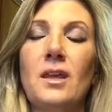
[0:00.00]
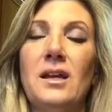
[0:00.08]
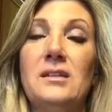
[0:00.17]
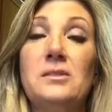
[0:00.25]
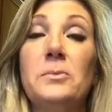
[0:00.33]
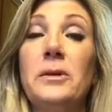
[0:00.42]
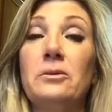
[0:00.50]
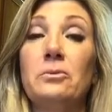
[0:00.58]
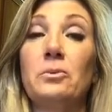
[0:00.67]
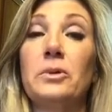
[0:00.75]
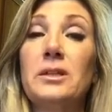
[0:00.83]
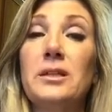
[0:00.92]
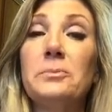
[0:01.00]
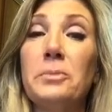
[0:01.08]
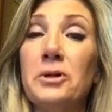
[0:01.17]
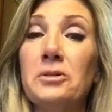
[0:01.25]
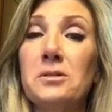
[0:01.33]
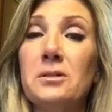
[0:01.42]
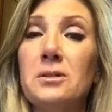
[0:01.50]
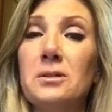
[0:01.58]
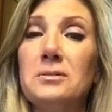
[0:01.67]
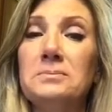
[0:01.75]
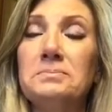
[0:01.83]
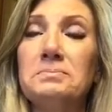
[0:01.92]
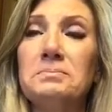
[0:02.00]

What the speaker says: it's been really personal.